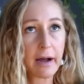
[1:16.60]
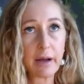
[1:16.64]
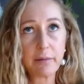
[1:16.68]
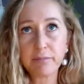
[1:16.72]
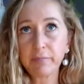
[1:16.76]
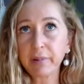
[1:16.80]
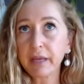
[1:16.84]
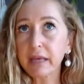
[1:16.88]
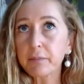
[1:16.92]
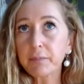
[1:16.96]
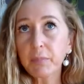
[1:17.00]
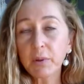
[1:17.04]

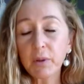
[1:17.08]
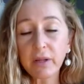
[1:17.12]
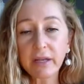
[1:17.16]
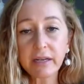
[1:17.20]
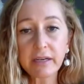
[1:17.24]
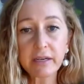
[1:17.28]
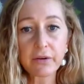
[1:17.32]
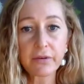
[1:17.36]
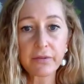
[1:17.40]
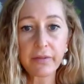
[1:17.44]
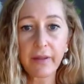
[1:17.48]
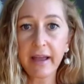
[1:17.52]
people in
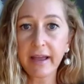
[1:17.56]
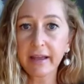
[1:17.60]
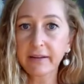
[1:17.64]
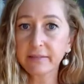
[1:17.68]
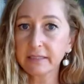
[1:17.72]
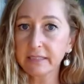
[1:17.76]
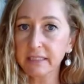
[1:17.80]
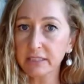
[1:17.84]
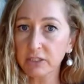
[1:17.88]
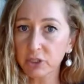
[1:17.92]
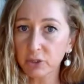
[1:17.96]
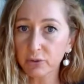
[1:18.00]
your
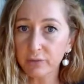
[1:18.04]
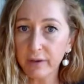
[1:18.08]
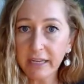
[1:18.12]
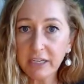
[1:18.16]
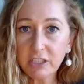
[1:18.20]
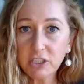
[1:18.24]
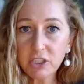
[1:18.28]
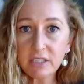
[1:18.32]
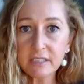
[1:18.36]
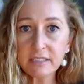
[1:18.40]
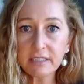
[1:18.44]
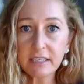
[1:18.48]
life,
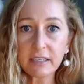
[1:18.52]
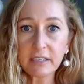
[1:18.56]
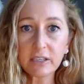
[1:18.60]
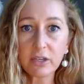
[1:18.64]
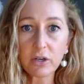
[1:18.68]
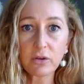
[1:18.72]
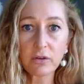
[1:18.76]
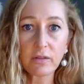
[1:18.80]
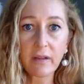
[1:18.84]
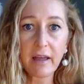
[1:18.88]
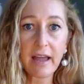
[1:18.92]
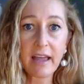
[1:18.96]
situations in
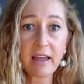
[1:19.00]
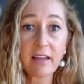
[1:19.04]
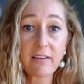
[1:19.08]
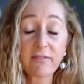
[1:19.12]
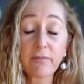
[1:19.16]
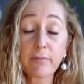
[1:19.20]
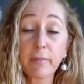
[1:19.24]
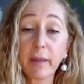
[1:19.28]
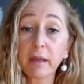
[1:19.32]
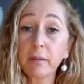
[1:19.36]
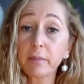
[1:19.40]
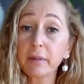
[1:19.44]
your life,
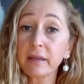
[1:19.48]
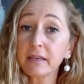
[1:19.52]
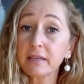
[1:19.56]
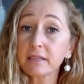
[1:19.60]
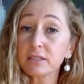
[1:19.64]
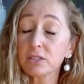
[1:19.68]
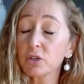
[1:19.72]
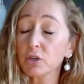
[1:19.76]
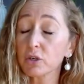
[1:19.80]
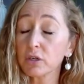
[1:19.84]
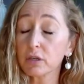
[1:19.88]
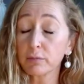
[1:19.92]
maybe
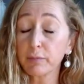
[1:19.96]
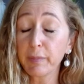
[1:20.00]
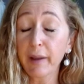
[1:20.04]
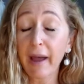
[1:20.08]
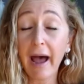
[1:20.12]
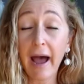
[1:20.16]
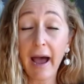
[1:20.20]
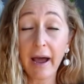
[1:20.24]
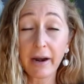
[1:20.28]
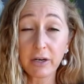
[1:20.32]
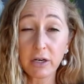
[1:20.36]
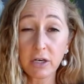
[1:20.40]
certain
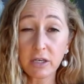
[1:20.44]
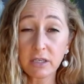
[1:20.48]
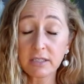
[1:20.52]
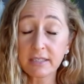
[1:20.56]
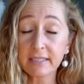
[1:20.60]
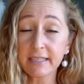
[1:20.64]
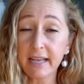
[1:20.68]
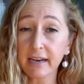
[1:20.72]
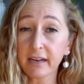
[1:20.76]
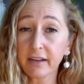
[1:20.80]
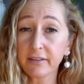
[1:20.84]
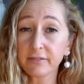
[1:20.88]
patterns
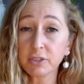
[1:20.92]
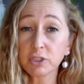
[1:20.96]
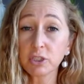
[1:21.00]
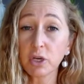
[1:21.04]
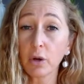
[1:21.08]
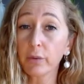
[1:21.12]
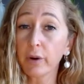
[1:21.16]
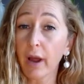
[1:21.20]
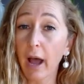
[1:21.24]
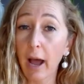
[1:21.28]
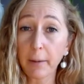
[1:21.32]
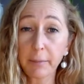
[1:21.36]
that have
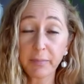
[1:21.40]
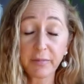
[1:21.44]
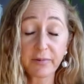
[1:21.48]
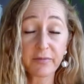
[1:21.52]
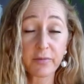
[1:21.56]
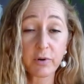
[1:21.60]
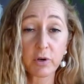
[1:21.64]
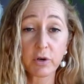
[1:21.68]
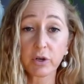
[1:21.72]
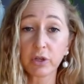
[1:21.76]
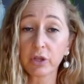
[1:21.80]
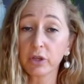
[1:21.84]
shown up
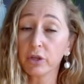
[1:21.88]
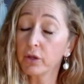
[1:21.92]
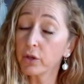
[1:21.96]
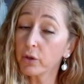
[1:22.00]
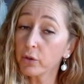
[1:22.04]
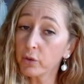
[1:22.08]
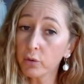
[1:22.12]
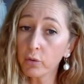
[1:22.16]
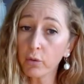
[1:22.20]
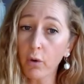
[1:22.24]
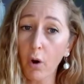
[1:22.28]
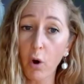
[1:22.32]
for
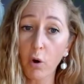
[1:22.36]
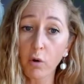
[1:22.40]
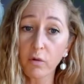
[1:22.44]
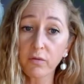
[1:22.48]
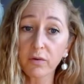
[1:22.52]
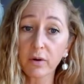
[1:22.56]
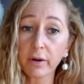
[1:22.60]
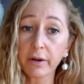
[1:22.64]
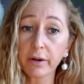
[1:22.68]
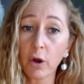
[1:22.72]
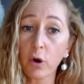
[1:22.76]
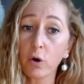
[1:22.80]
you
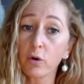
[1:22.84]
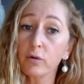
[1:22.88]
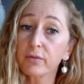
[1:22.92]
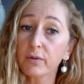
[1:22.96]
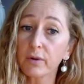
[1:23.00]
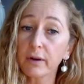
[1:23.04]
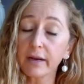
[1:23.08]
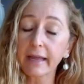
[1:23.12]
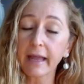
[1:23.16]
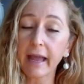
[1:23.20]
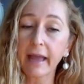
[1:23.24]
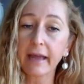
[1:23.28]
over and
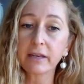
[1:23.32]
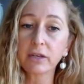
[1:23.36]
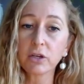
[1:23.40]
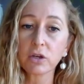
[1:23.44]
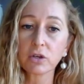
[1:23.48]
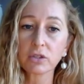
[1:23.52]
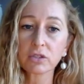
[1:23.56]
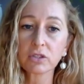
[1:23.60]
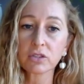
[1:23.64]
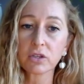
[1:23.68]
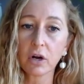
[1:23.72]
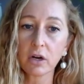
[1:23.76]
over again.
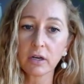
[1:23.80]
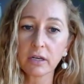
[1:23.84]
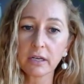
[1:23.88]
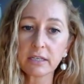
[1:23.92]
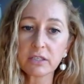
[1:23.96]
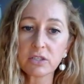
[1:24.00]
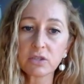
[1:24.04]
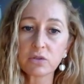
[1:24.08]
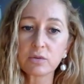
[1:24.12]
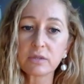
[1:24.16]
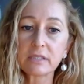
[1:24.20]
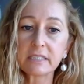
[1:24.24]
You're starting
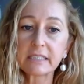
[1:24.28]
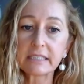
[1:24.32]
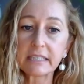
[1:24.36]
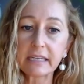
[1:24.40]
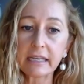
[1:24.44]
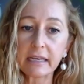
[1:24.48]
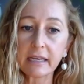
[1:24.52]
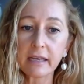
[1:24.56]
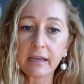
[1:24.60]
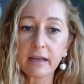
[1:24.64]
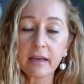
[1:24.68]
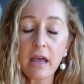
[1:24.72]
to
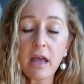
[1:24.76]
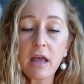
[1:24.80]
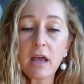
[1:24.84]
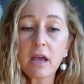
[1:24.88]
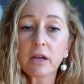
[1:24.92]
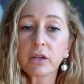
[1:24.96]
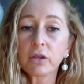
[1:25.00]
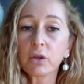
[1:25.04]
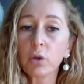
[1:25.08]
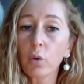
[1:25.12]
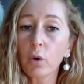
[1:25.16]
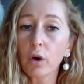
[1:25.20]
see
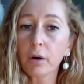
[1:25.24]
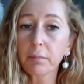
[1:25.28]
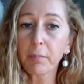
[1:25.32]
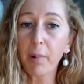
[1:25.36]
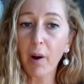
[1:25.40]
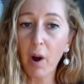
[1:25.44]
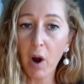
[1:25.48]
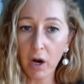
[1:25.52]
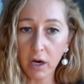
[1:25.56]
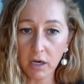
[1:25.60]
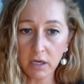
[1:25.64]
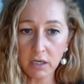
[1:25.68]
your
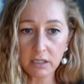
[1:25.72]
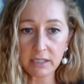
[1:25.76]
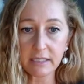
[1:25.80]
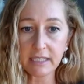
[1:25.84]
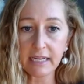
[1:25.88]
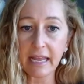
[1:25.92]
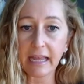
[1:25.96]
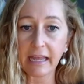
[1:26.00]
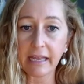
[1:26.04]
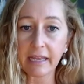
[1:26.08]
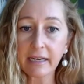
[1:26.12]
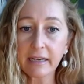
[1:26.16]
part
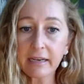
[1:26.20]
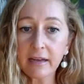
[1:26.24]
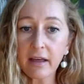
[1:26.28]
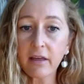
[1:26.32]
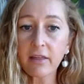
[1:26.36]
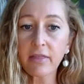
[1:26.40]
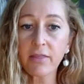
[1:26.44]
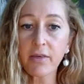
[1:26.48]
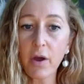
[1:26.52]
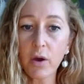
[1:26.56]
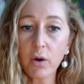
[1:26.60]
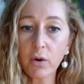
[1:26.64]
in
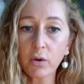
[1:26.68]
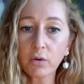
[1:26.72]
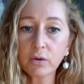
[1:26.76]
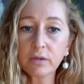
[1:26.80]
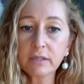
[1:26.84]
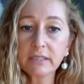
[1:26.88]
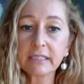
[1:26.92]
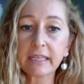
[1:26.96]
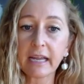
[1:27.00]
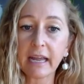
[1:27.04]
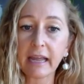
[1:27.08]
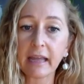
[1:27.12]

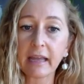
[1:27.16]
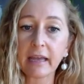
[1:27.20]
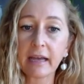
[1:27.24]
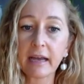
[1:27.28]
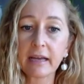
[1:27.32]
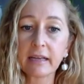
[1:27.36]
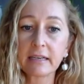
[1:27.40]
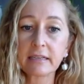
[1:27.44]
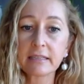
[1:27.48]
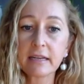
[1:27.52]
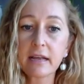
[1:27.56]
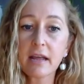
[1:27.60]
those,
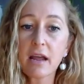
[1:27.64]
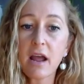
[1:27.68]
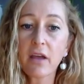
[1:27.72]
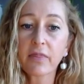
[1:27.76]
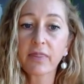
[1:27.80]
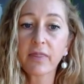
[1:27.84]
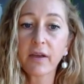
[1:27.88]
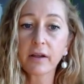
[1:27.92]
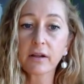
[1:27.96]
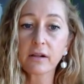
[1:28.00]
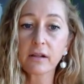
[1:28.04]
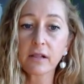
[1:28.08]
and
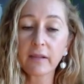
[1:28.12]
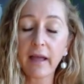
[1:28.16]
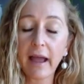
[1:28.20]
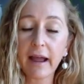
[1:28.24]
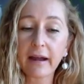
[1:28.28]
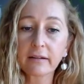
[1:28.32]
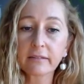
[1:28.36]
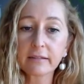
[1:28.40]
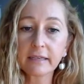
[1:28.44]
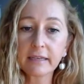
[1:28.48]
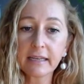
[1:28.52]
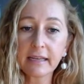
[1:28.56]
the
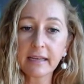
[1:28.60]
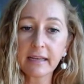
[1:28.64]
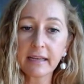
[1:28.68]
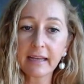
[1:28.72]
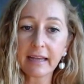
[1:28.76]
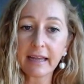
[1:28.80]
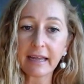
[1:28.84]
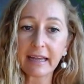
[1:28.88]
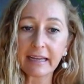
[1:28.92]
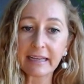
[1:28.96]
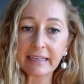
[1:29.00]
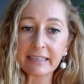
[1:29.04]
clarity
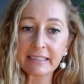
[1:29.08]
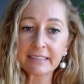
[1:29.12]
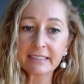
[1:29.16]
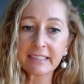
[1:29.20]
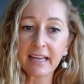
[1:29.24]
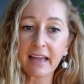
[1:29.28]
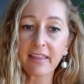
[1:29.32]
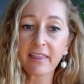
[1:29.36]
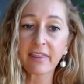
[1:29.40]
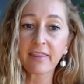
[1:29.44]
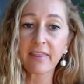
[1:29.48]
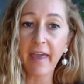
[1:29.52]
is
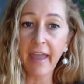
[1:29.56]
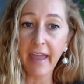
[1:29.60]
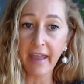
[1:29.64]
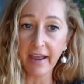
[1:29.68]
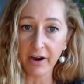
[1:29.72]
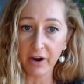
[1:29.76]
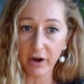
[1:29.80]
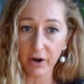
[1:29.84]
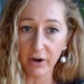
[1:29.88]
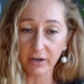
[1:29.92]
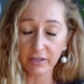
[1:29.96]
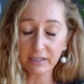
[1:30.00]

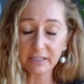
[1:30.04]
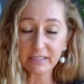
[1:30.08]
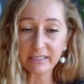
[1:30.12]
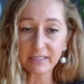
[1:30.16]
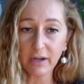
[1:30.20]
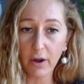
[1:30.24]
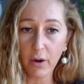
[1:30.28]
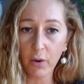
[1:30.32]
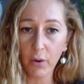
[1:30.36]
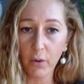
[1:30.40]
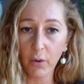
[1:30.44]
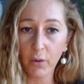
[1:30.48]
there.
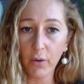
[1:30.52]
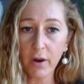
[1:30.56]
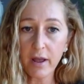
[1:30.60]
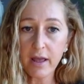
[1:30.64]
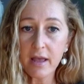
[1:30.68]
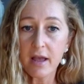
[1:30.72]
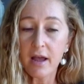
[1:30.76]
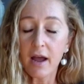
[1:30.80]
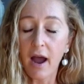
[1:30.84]
So